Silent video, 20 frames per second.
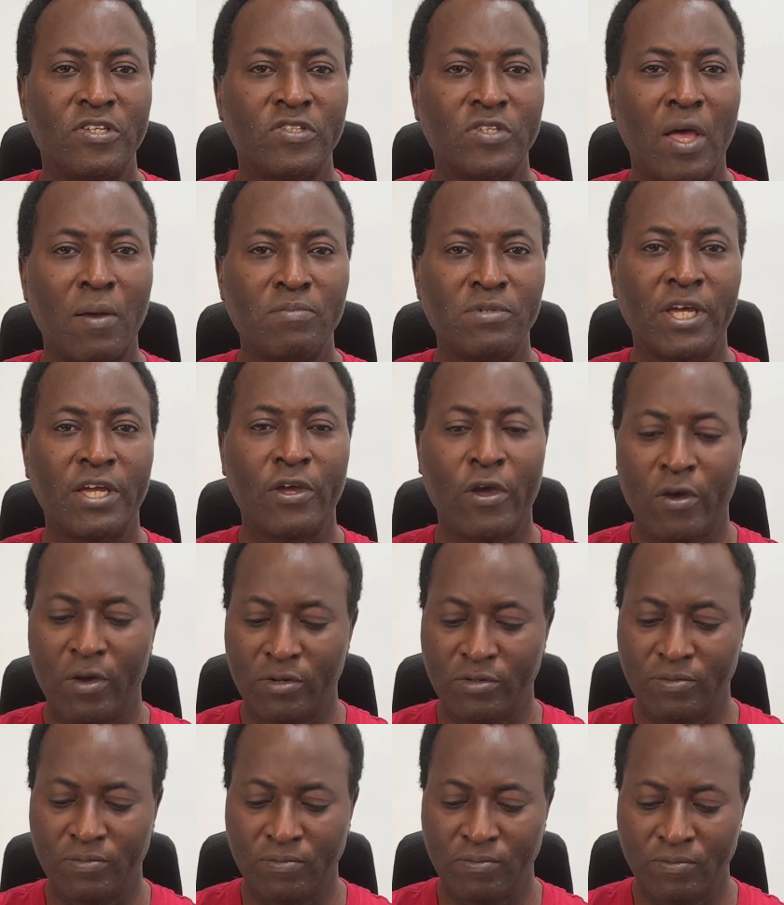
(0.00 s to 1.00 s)
something
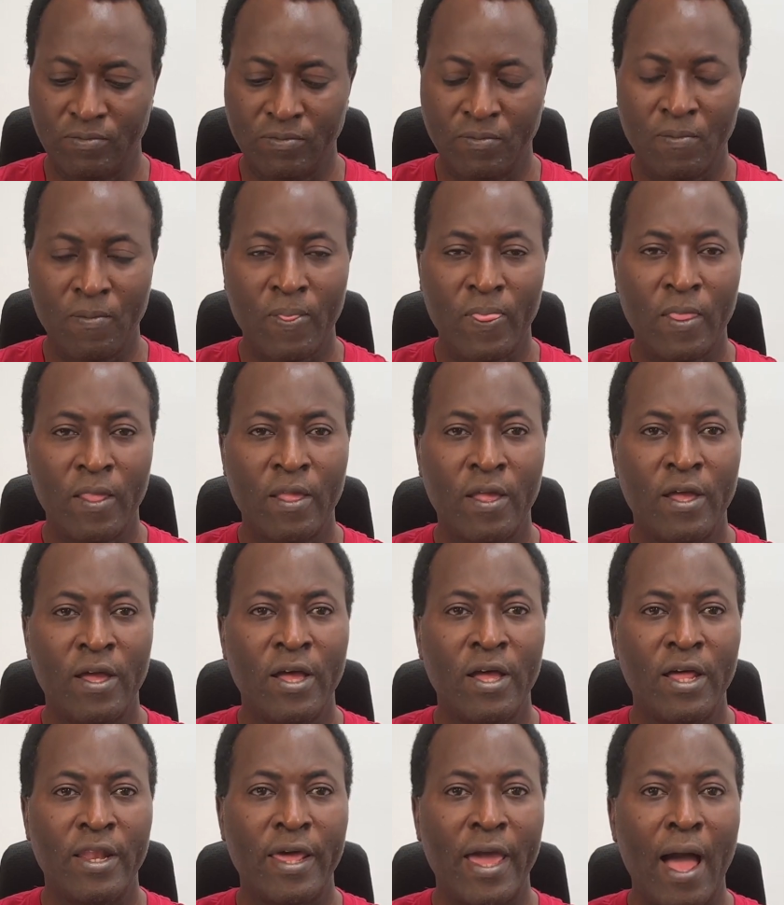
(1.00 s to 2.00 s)
good.
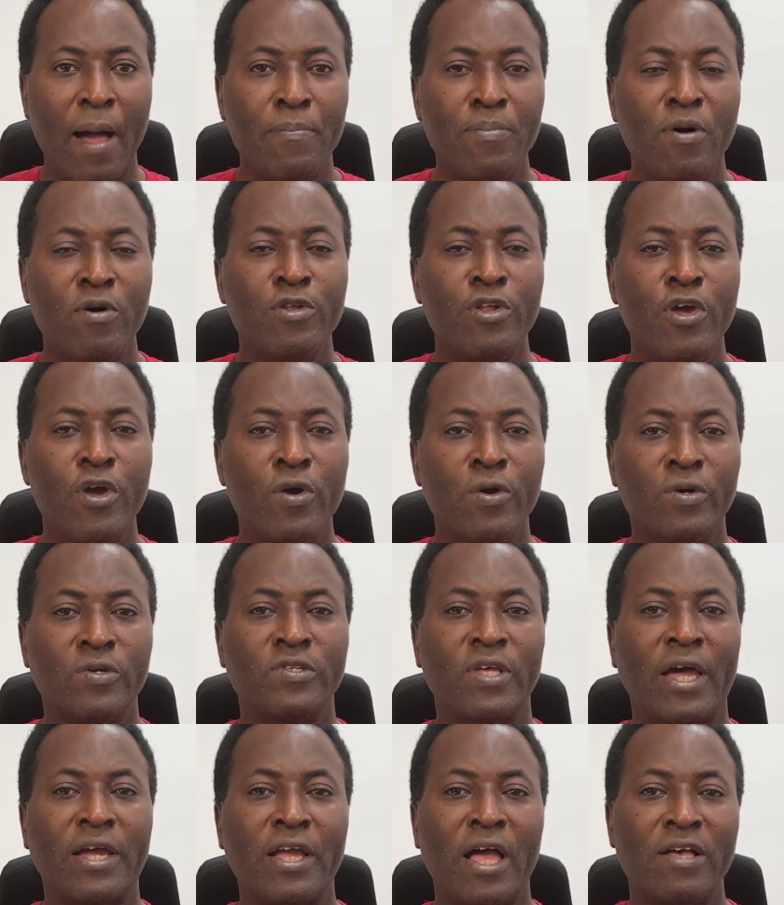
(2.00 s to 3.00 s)
The Apple News,
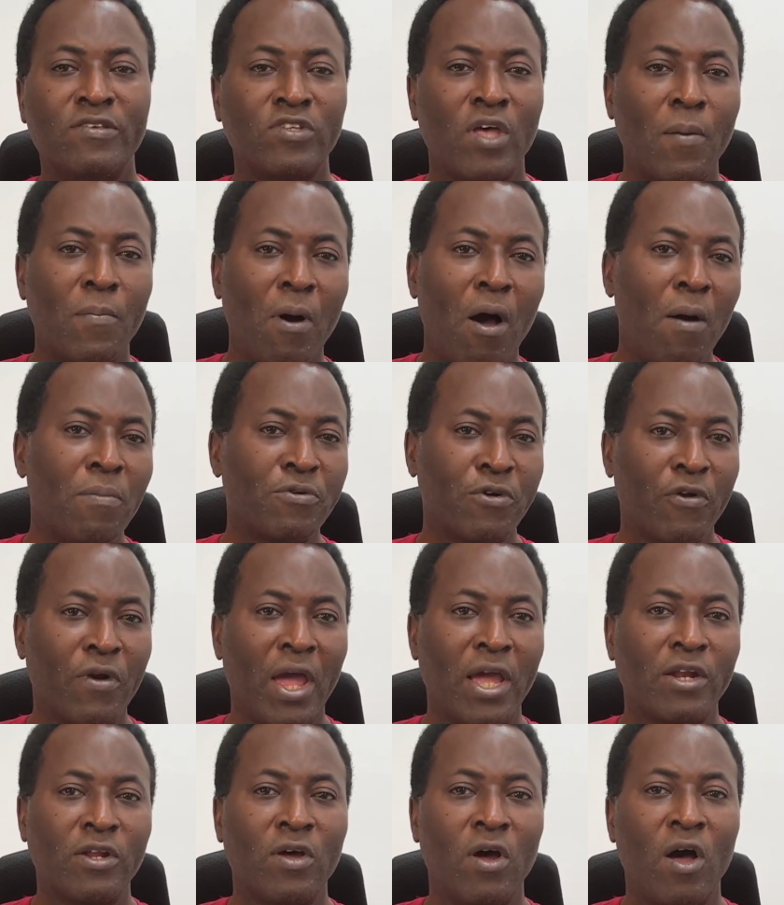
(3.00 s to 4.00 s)
I got some
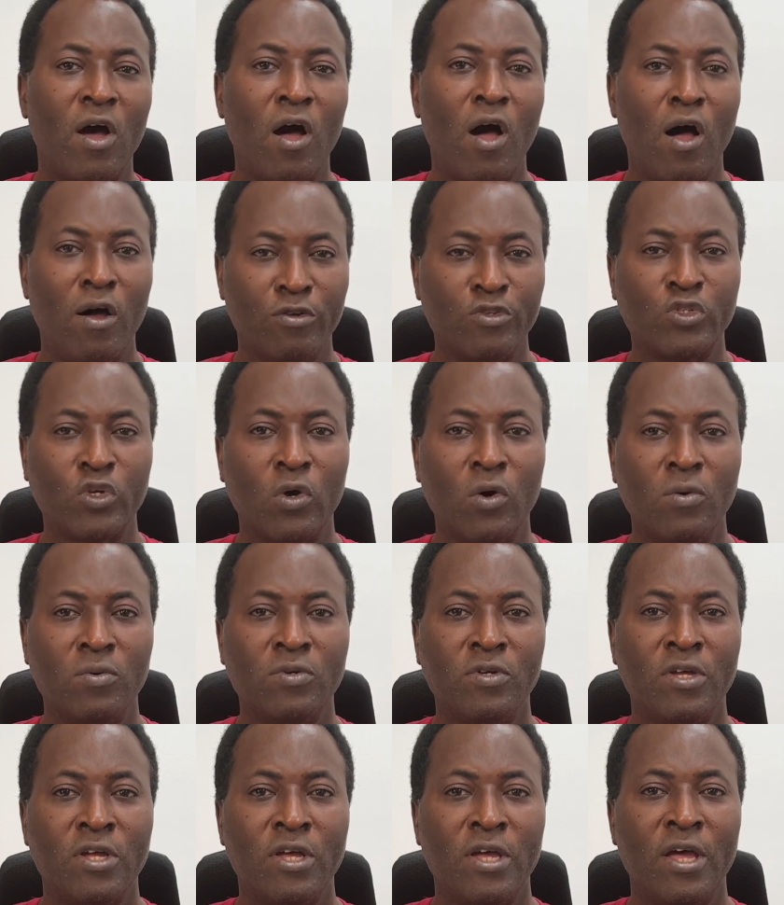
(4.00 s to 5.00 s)
upgrade also,
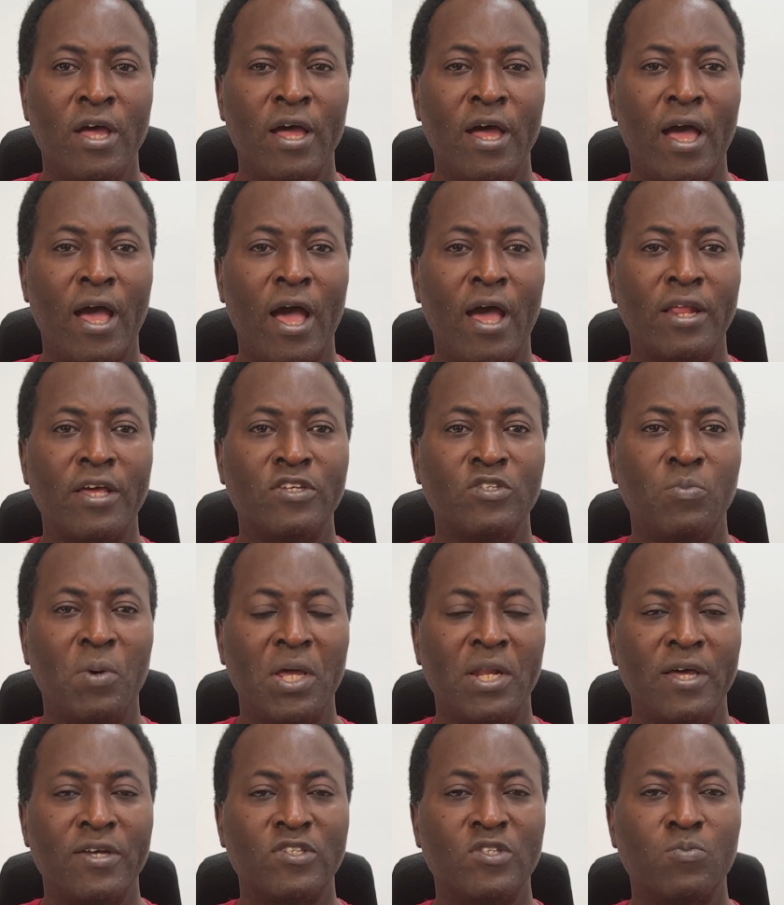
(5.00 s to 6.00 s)
and it's been
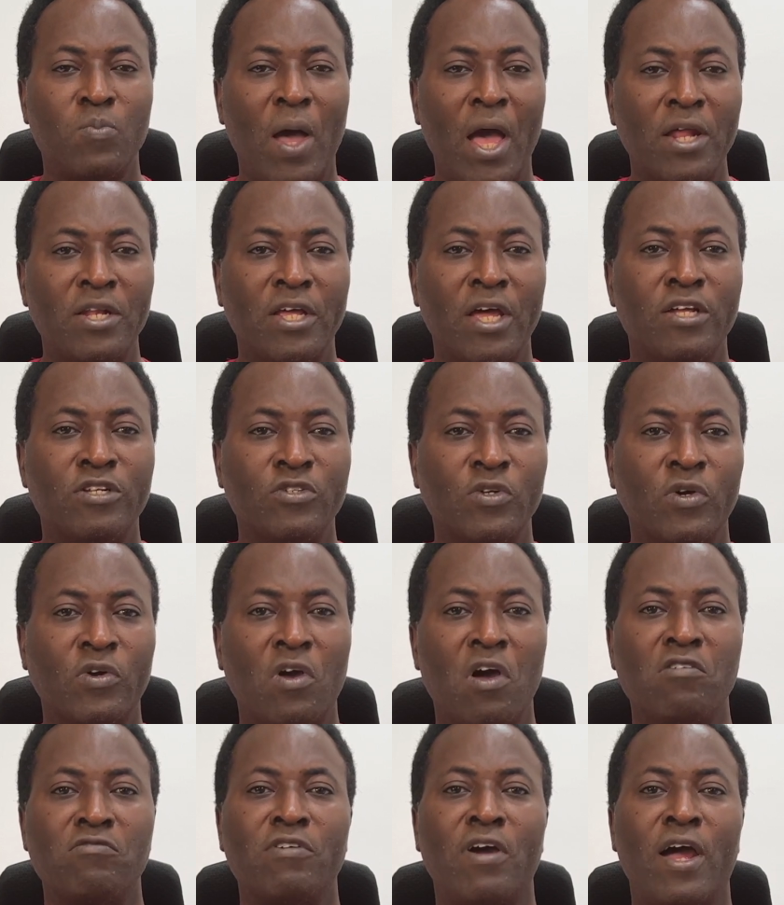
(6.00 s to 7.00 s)
expanded to
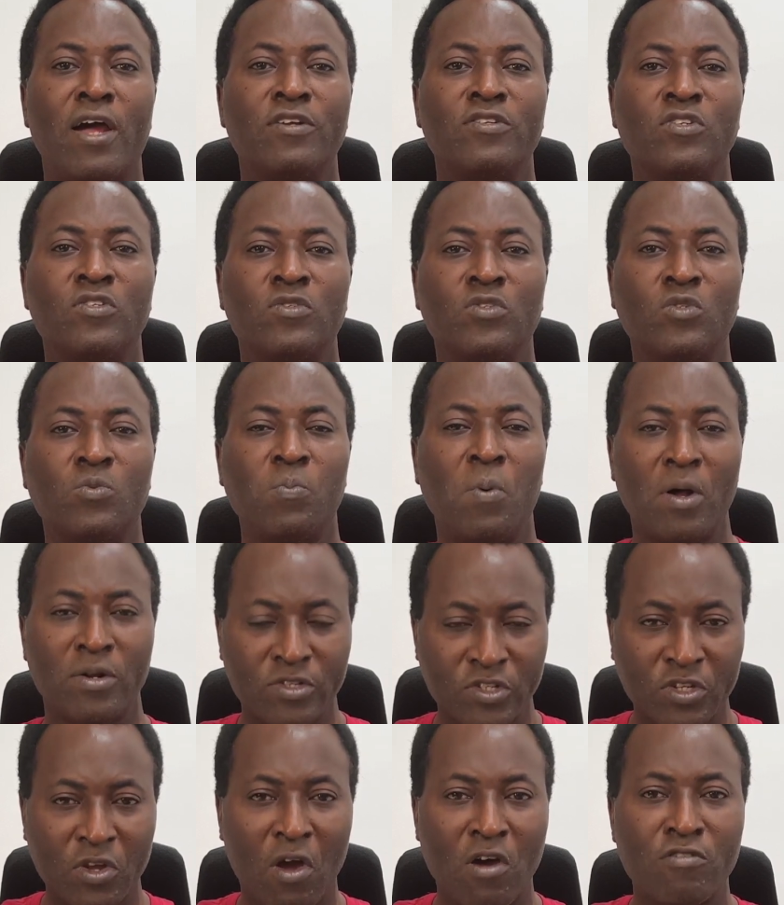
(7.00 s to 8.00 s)
cover
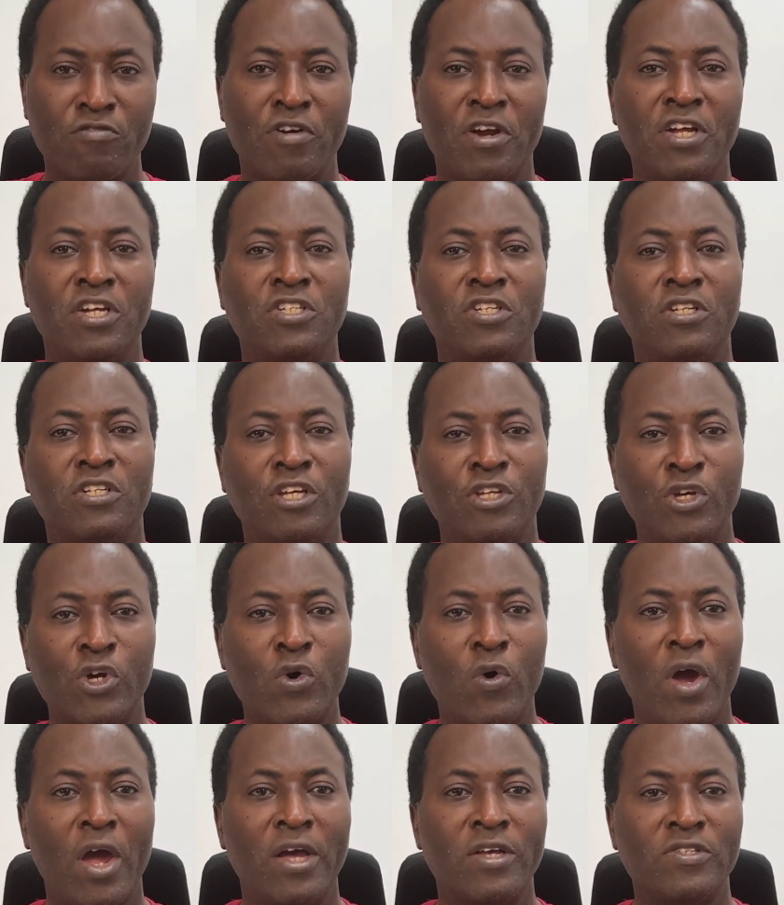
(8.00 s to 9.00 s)
sports coverage in the
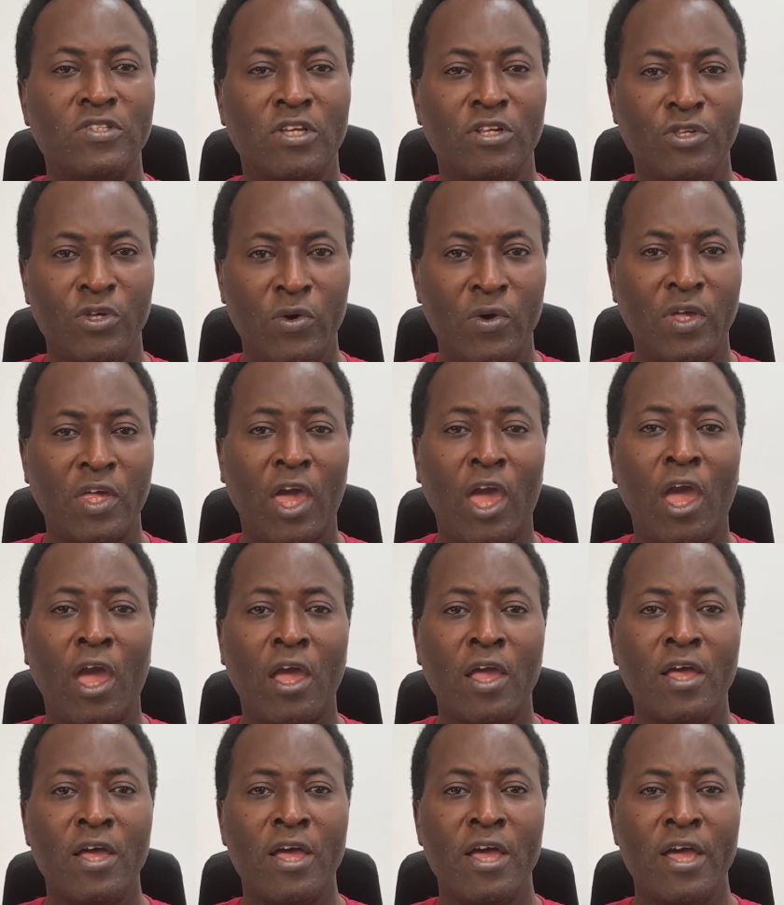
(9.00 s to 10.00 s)
US, in
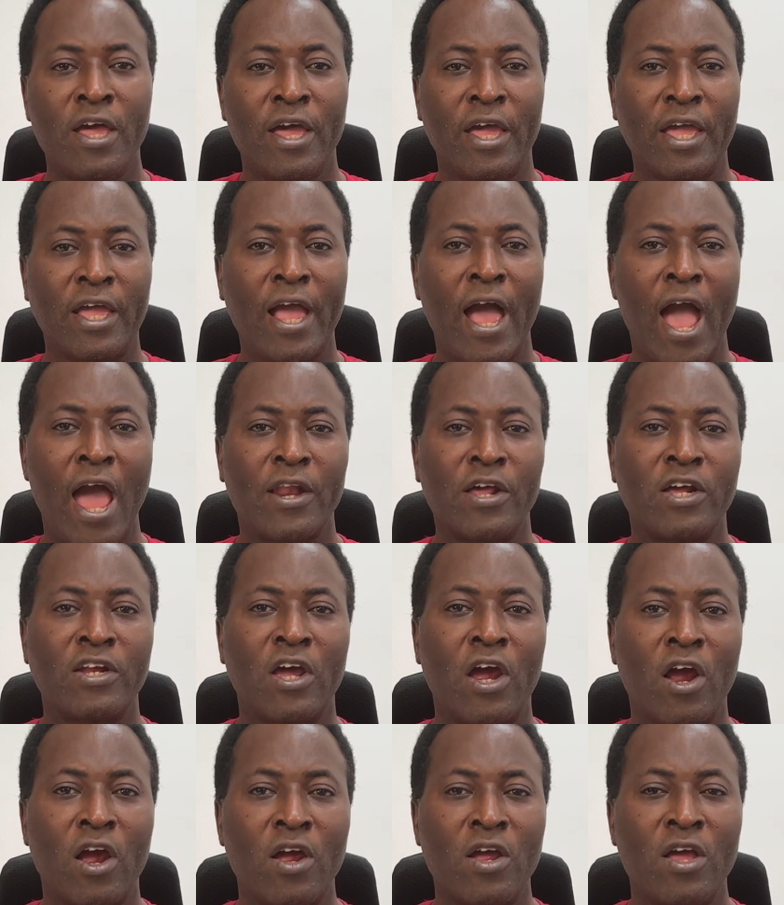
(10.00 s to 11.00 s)
UK, in
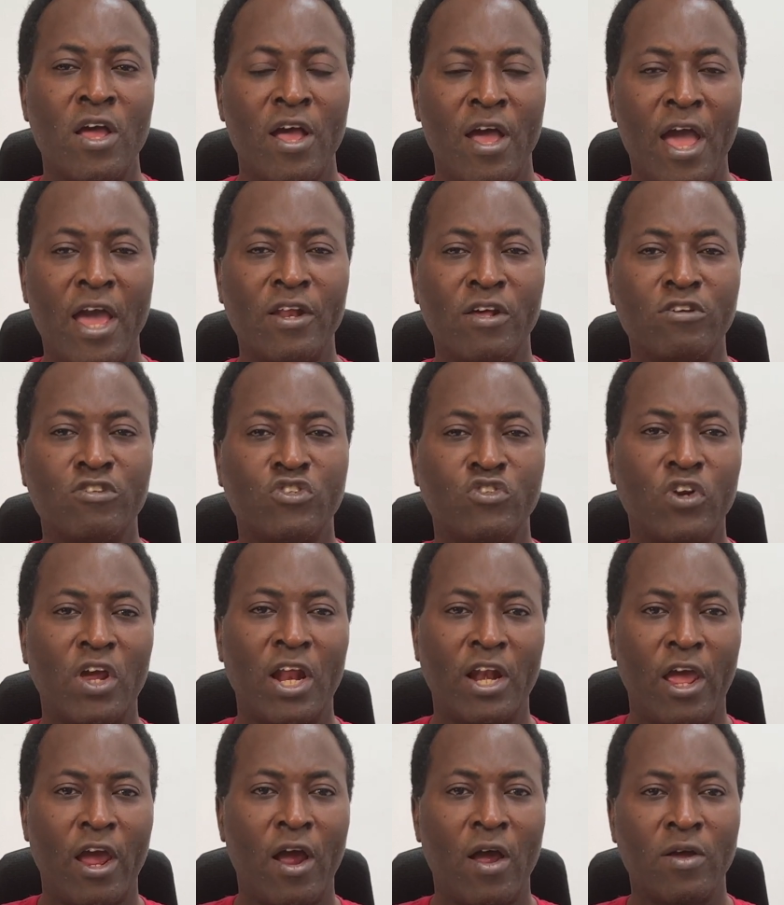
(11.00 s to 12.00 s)
Canada, and
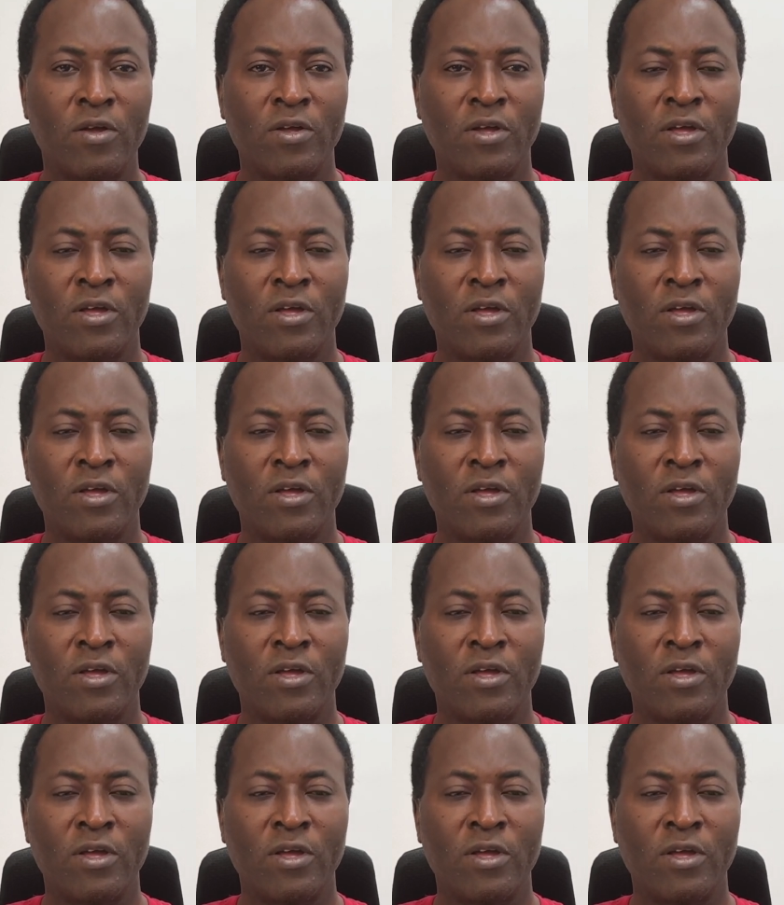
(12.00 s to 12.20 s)
Australia.